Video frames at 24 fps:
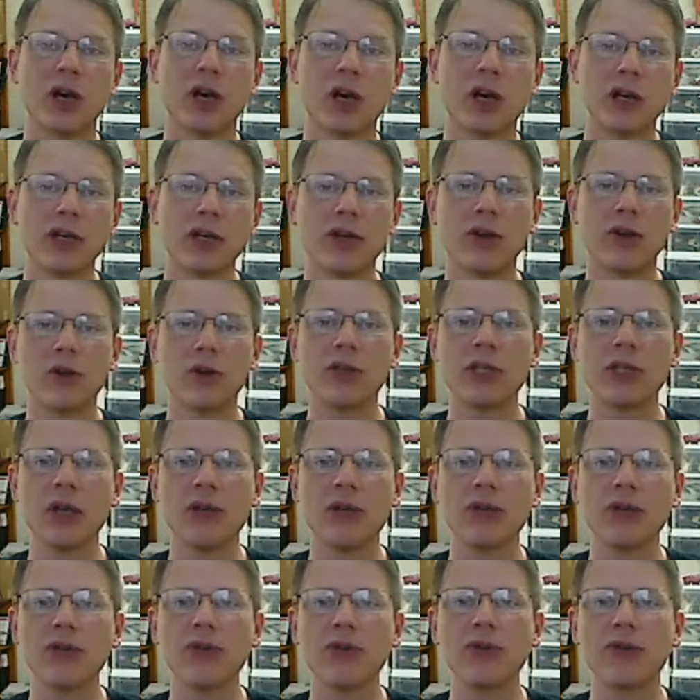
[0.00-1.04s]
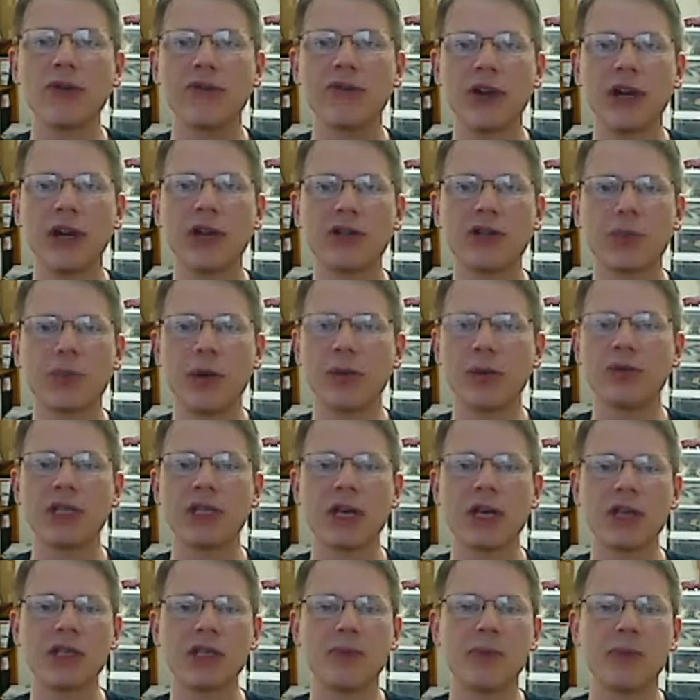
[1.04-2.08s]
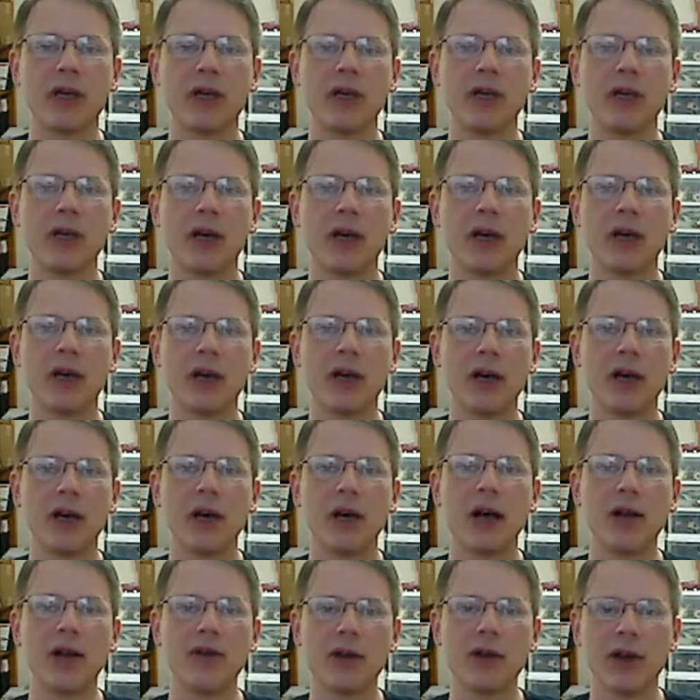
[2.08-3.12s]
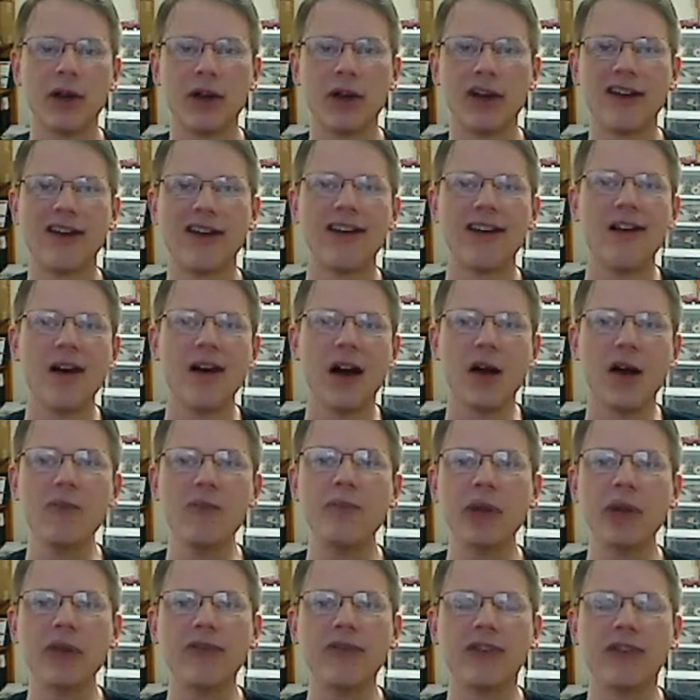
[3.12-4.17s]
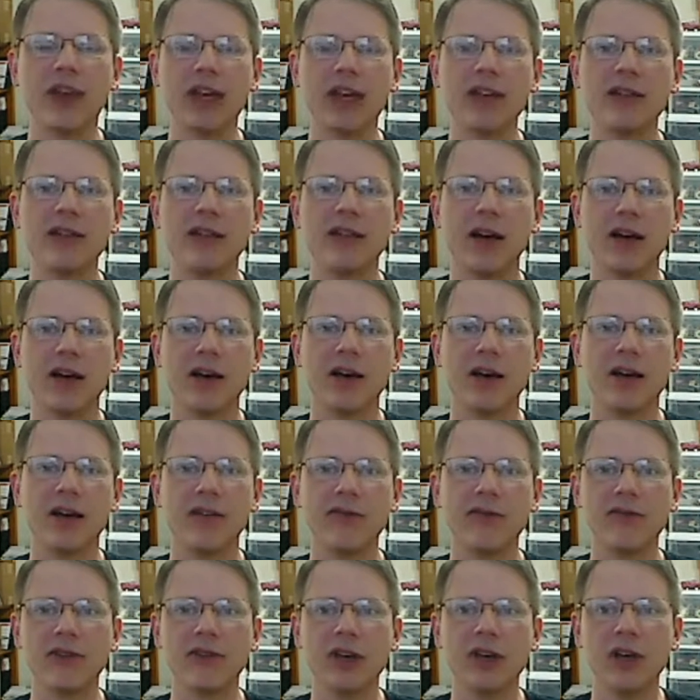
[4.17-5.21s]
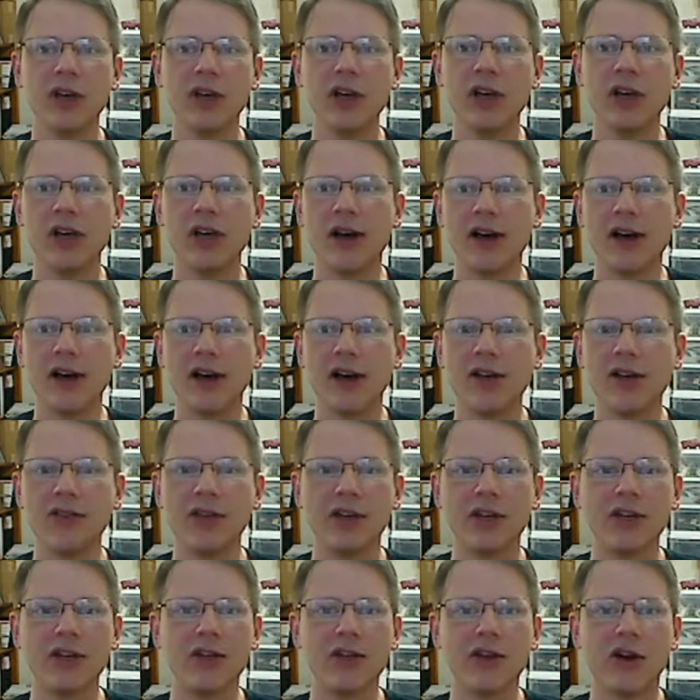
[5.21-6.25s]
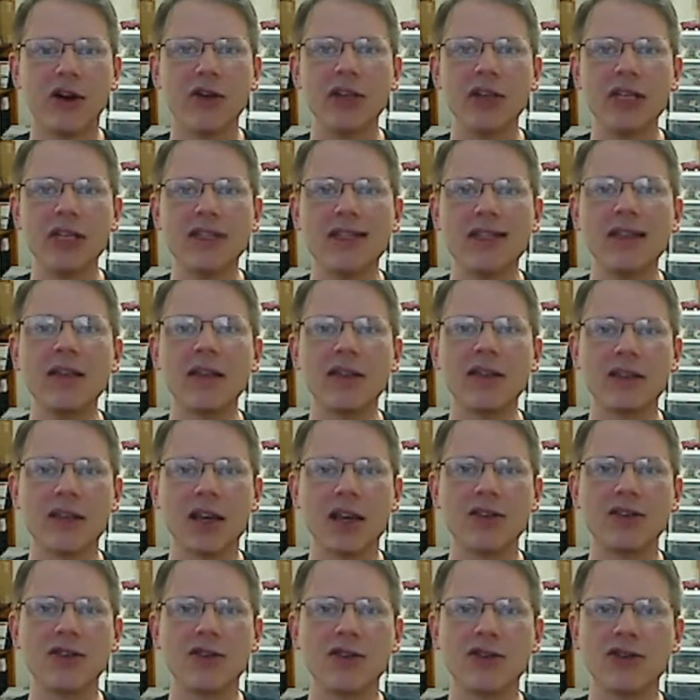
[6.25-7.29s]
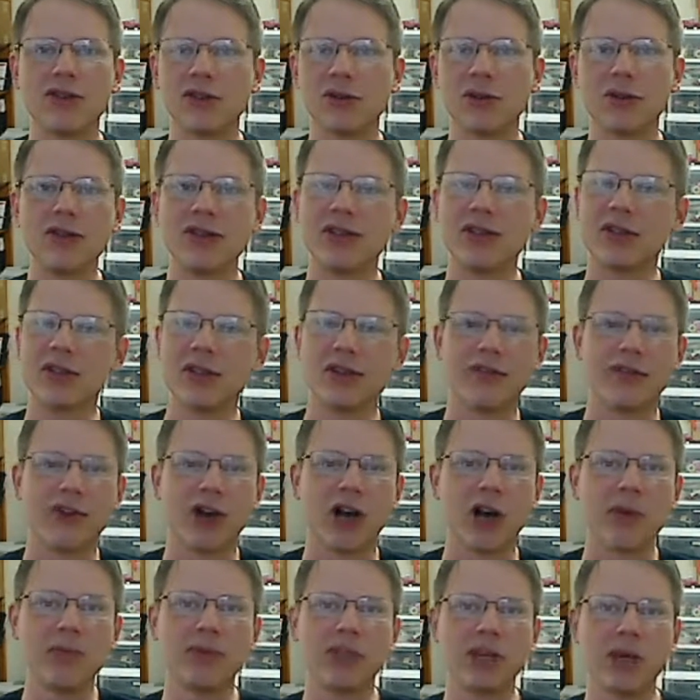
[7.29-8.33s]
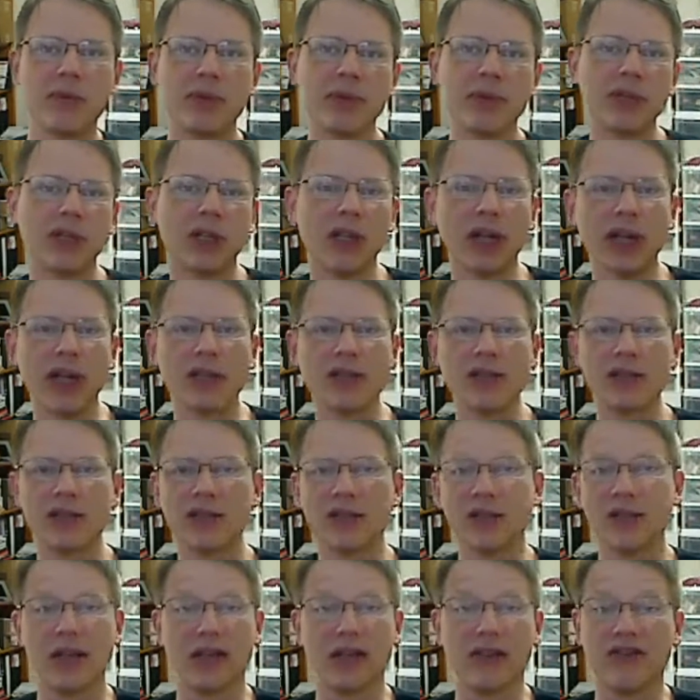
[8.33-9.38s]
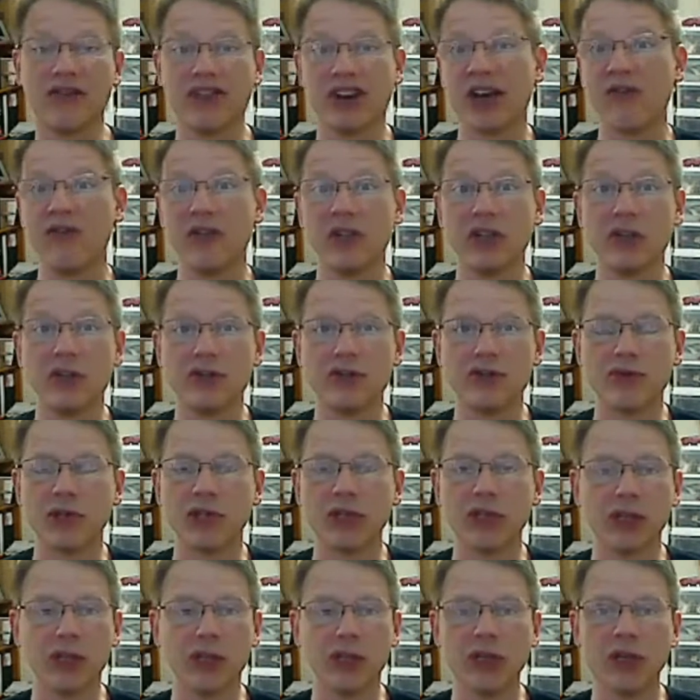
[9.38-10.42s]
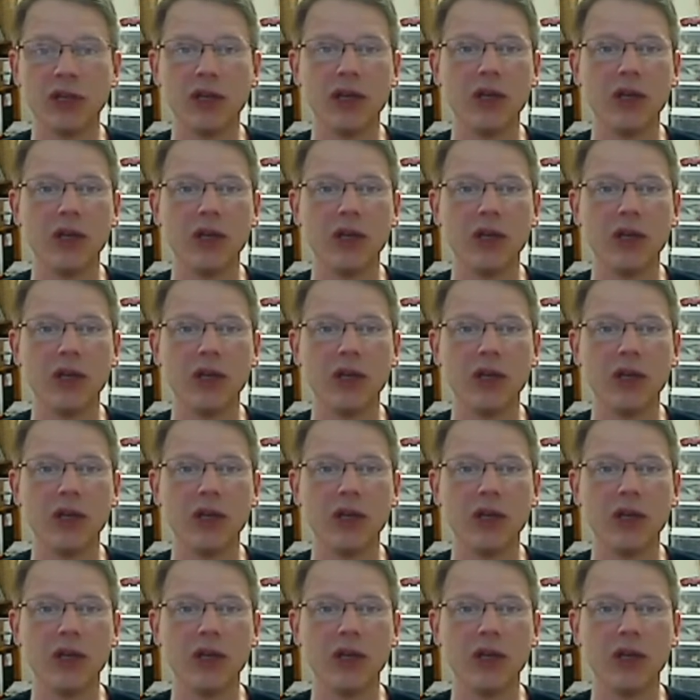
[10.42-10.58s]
You know, we sell through various websites, but I'm a big fan of all these synthesizer stores that have cropped up in the last like 5 years, really.